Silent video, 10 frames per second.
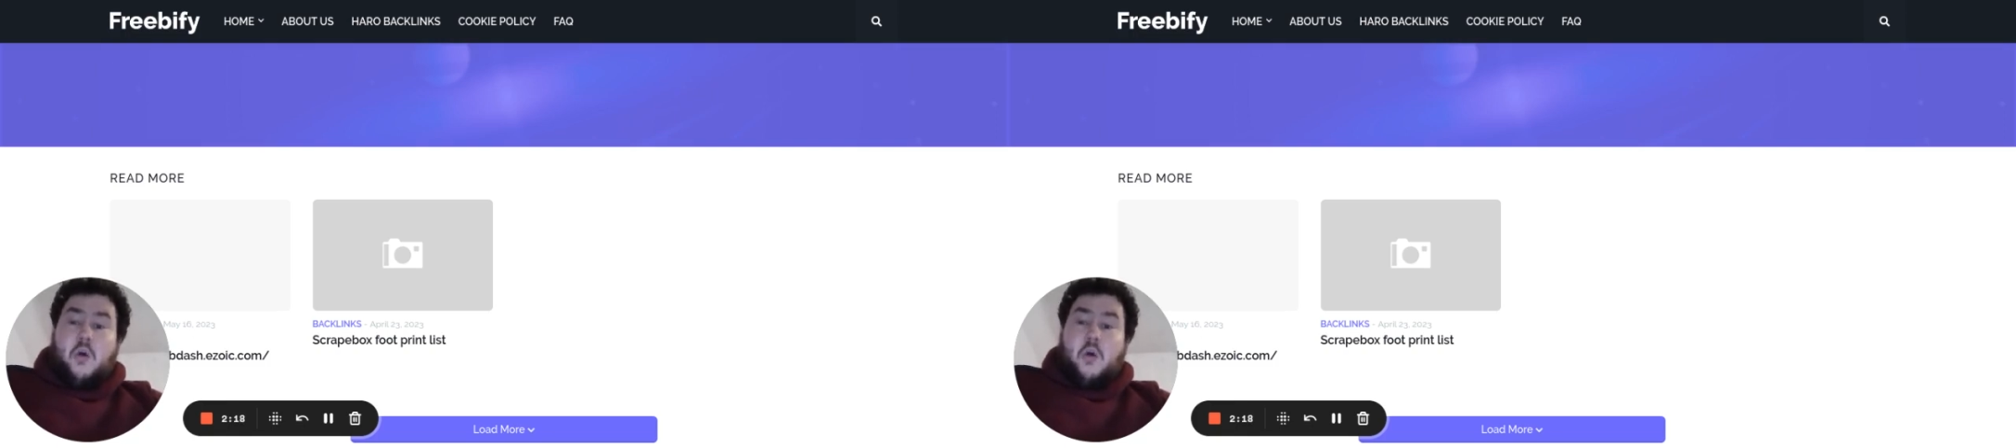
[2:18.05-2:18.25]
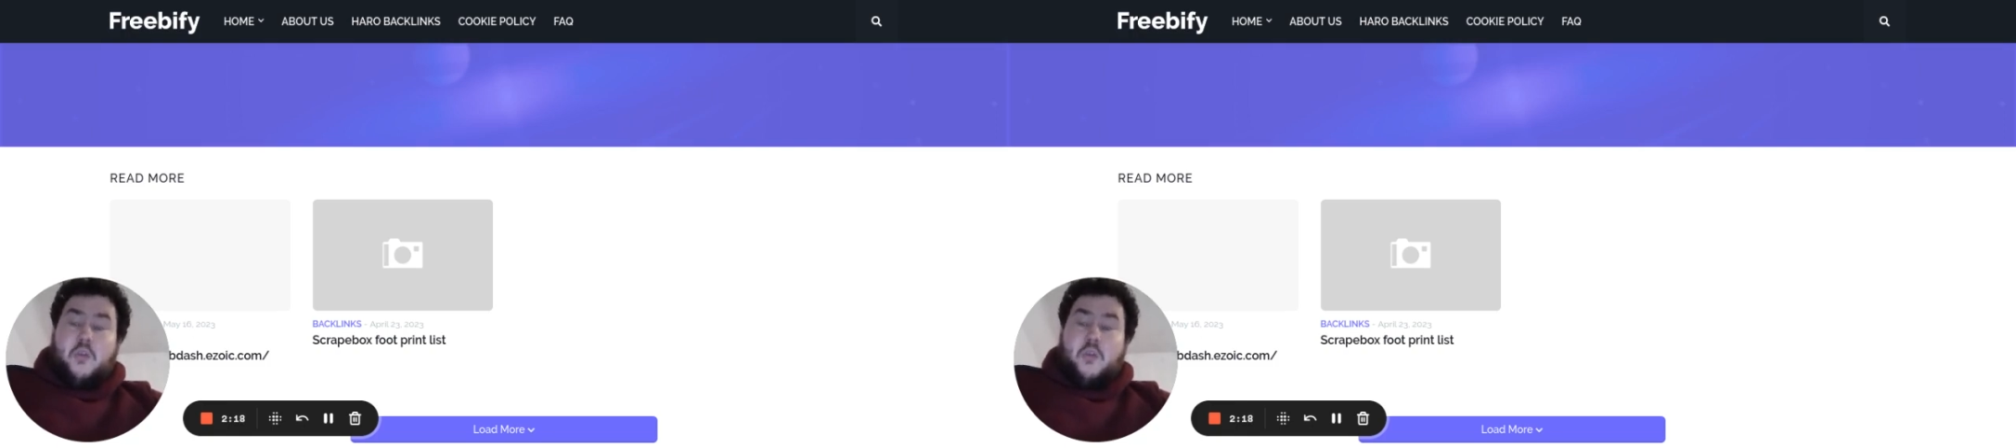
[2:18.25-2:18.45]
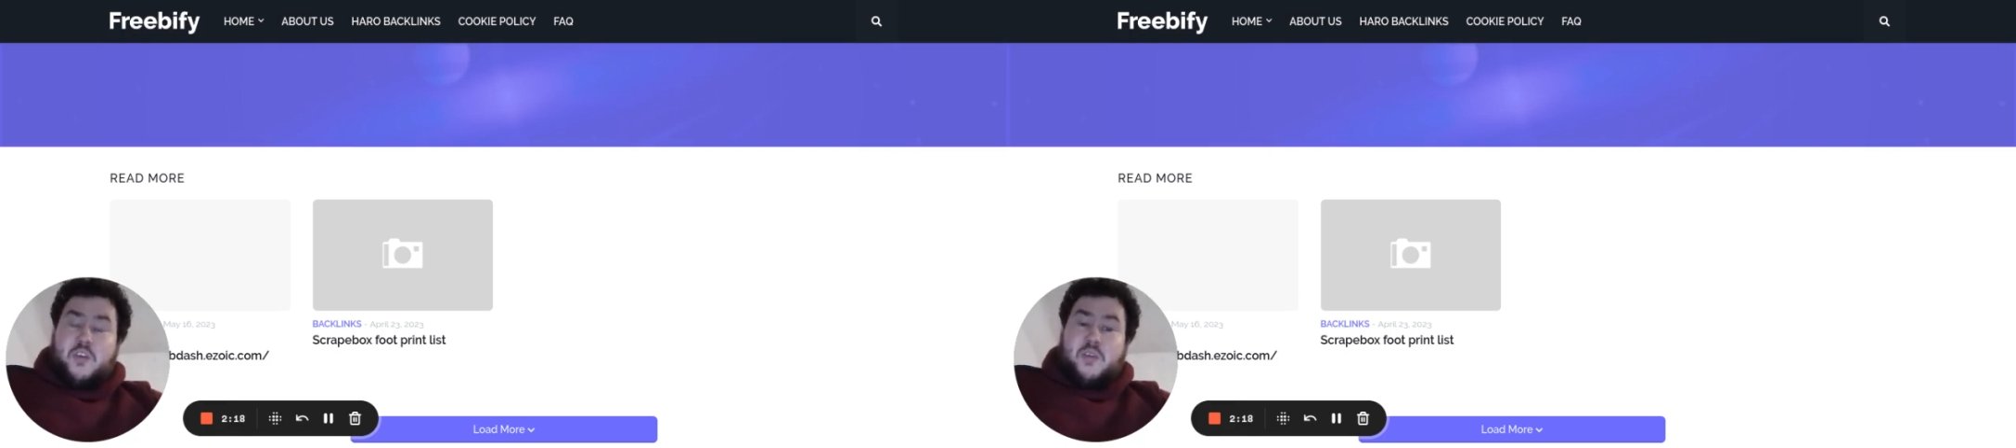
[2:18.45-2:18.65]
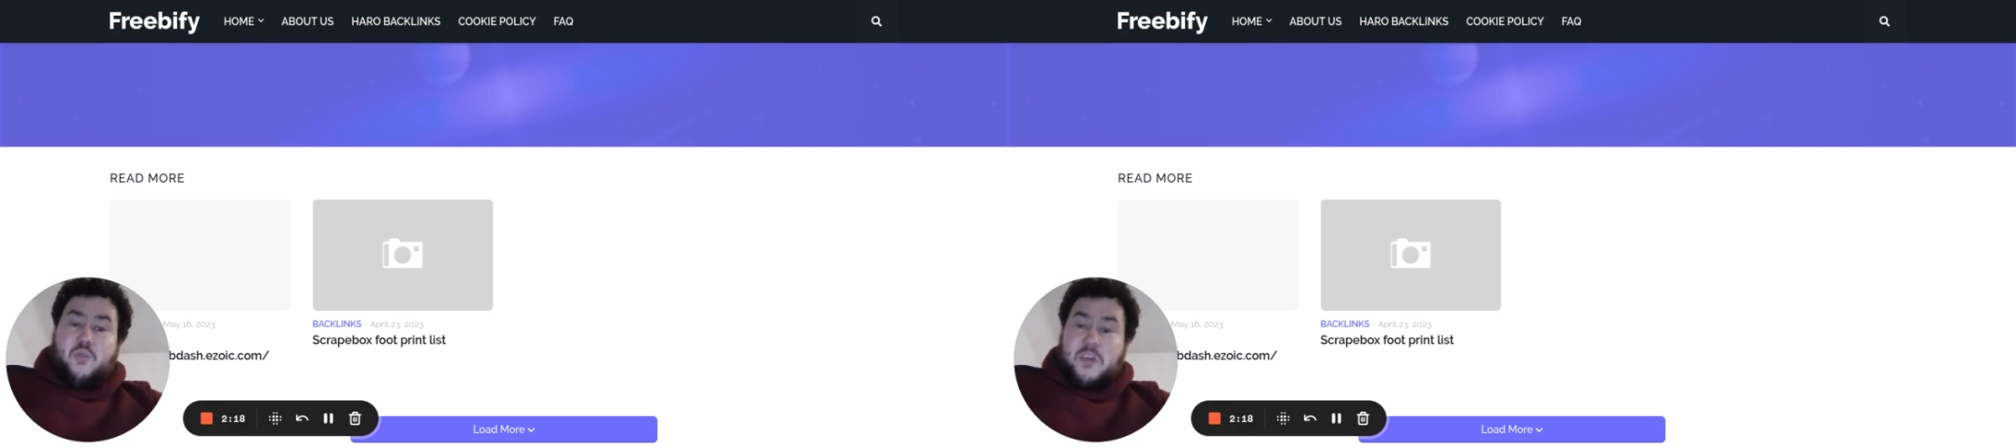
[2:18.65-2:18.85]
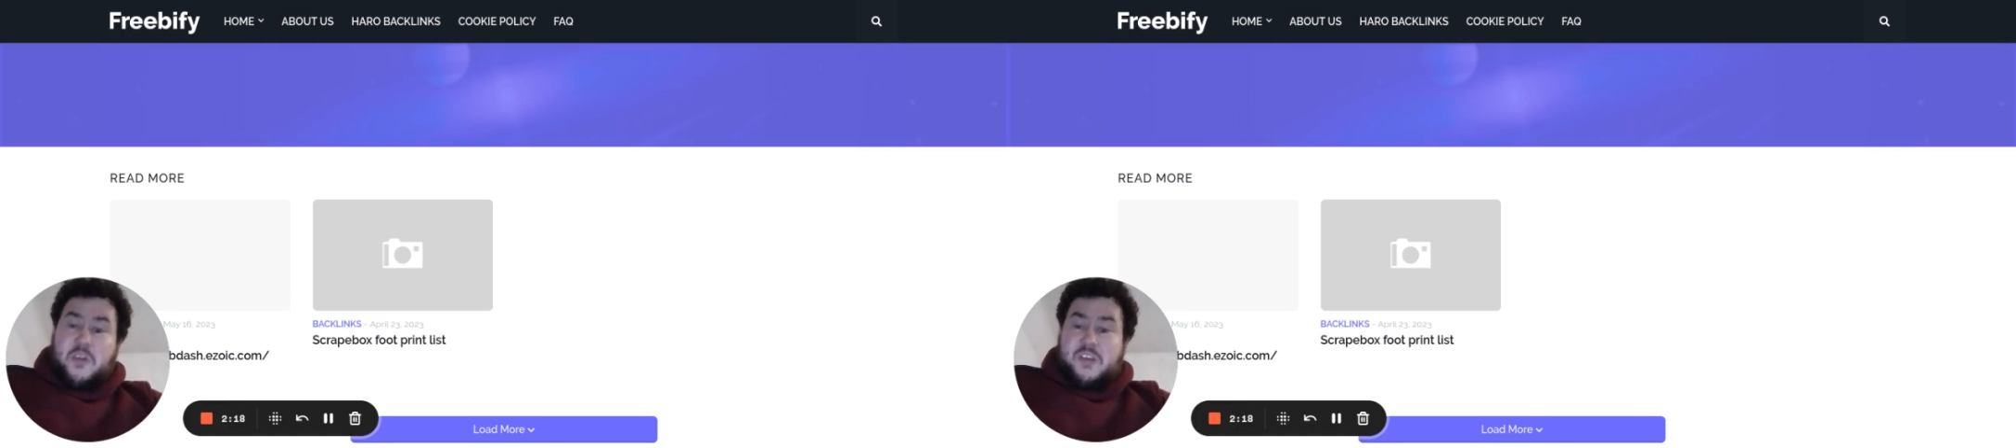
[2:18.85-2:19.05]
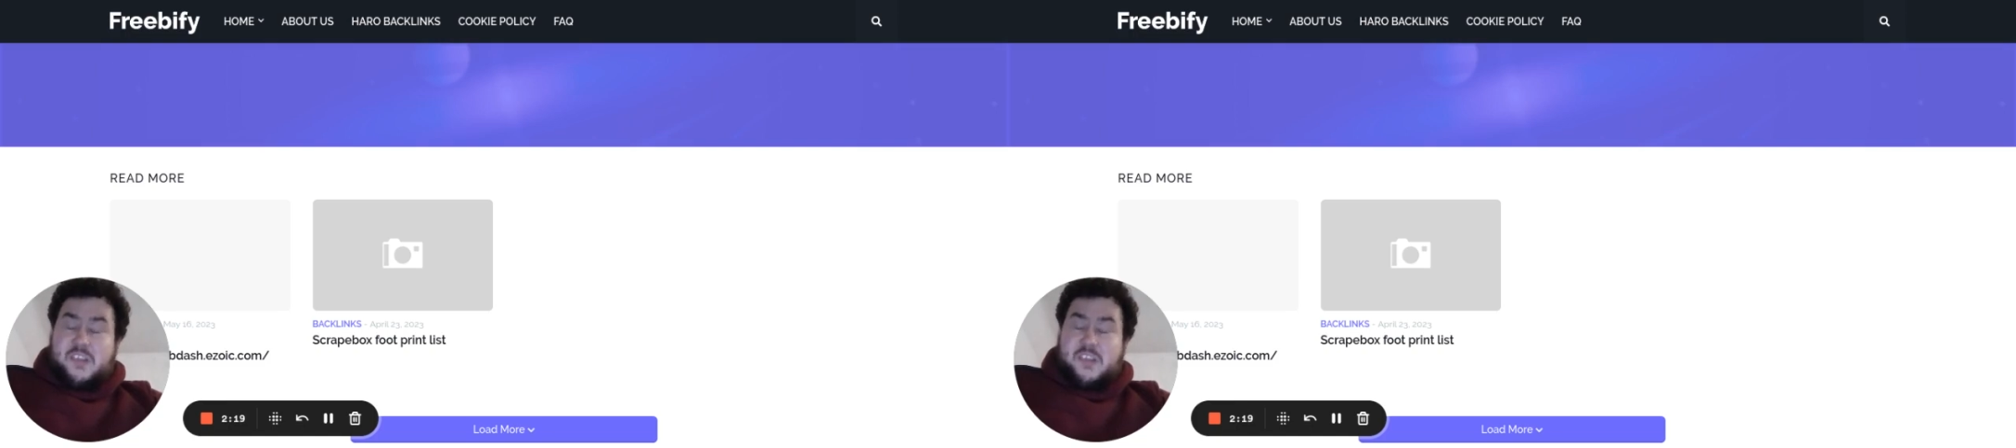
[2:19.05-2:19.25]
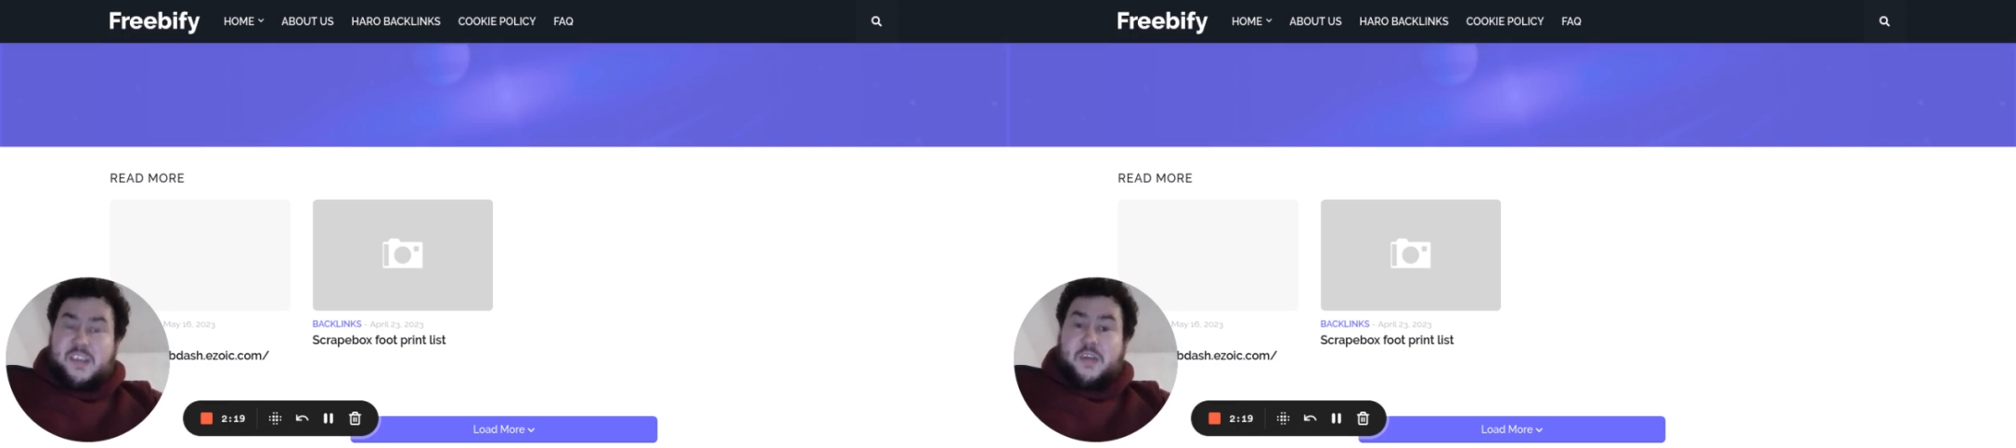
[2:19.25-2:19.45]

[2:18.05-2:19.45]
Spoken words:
ordering the products to, say,